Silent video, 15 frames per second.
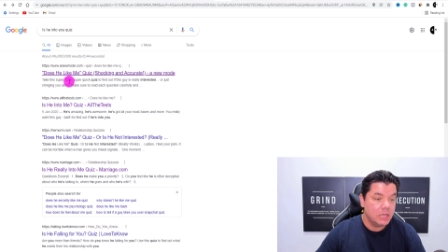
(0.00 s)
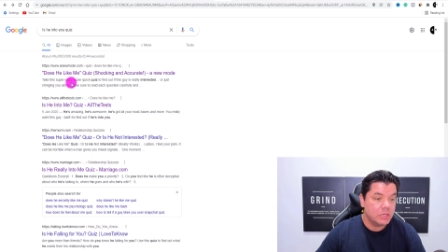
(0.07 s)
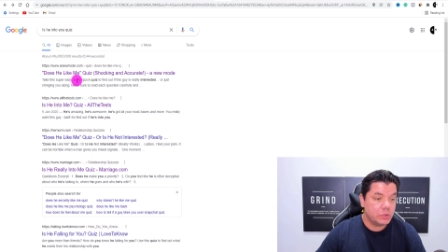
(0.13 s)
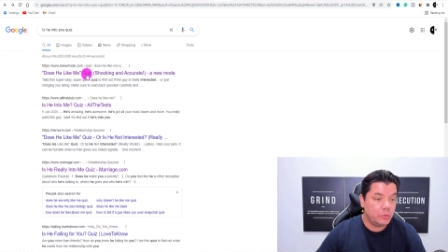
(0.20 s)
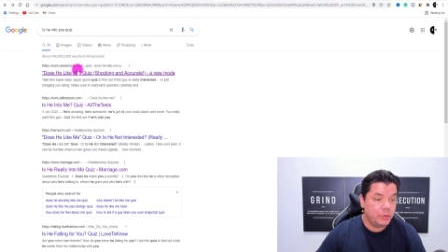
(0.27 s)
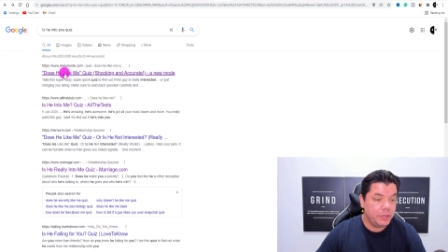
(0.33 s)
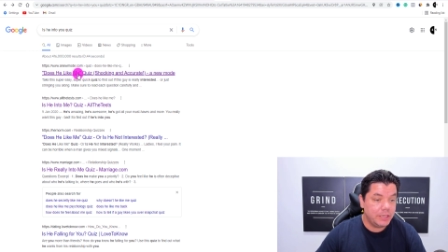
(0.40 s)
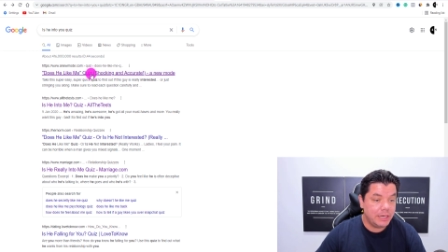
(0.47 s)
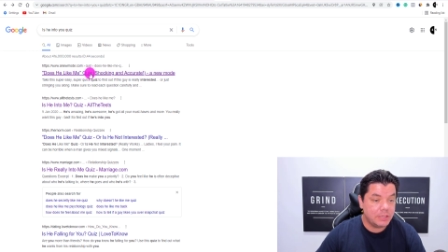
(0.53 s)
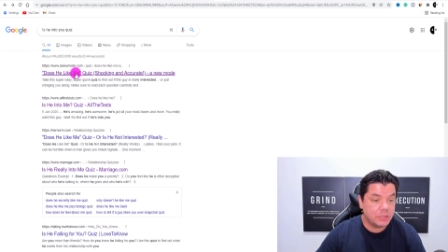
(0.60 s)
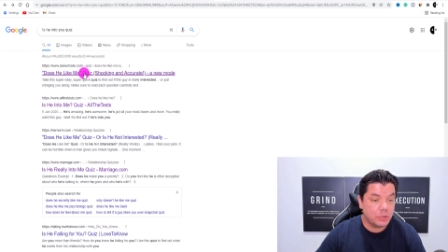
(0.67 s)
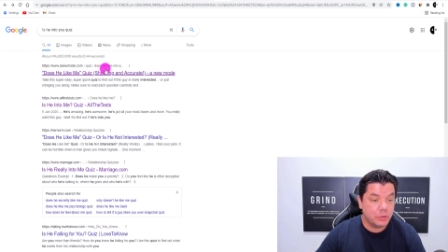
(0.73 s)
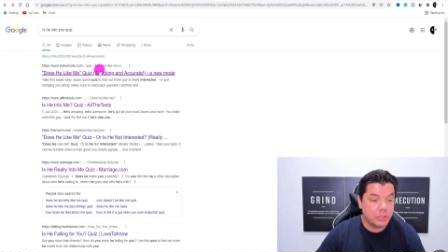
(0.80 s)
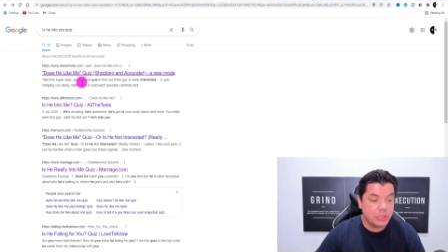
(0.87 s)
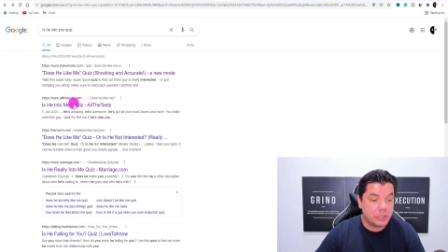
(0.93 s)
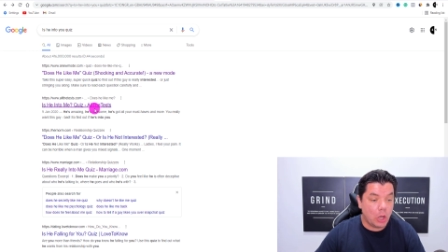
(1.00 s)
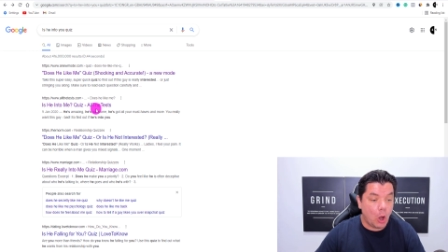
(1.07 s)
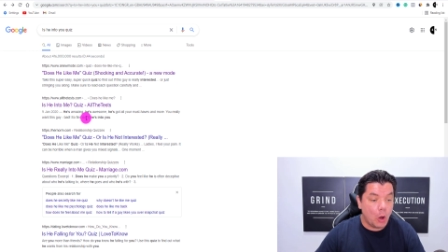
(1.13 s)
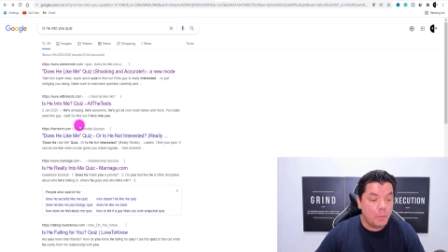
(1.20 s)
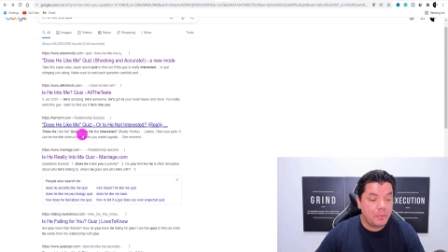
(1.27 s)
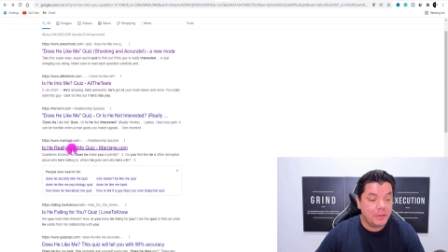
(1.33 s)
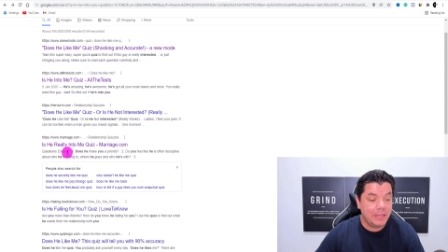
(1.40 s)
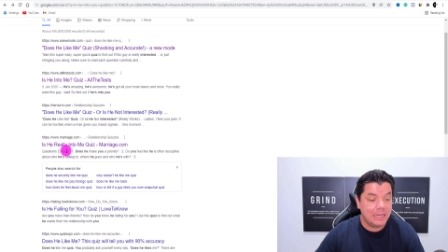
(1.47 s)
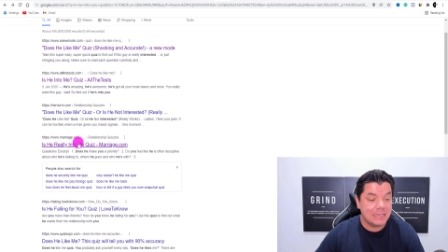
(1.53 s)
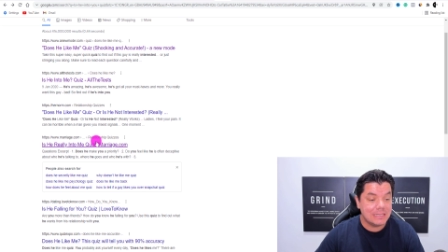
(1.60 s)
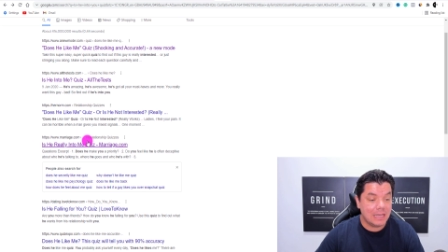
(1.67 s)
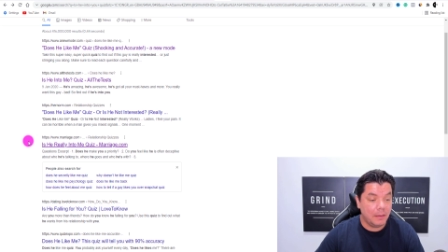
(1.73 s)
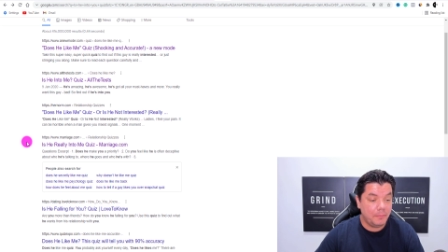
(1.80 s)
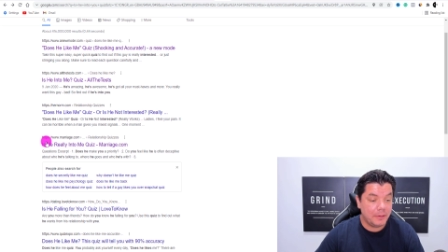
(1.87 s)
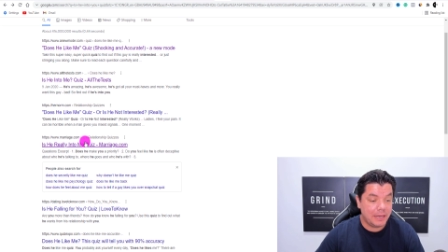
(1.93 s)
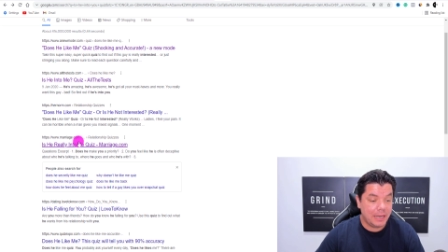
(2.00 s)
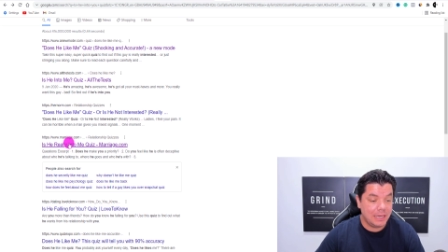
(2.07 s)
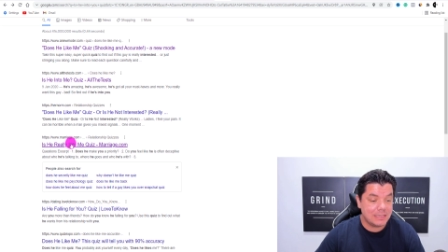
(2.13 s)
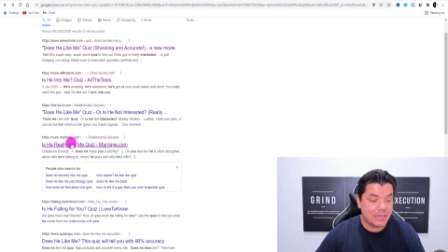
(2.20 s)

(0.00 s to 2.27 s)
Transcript: So all you need to do is open these up, okay?